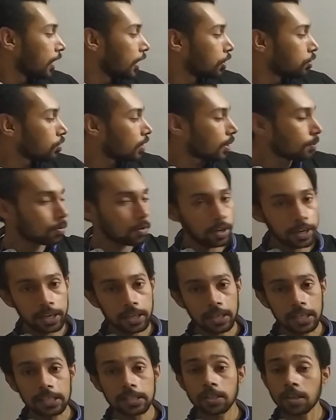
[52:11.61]
into the
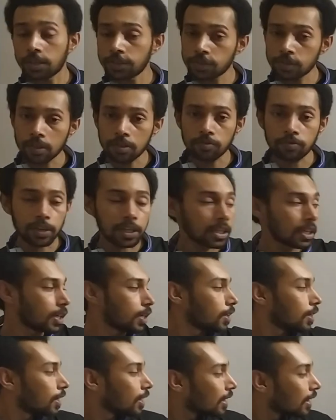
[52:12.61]
point is
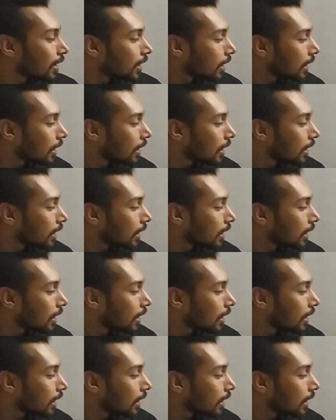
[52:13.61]
concentrated,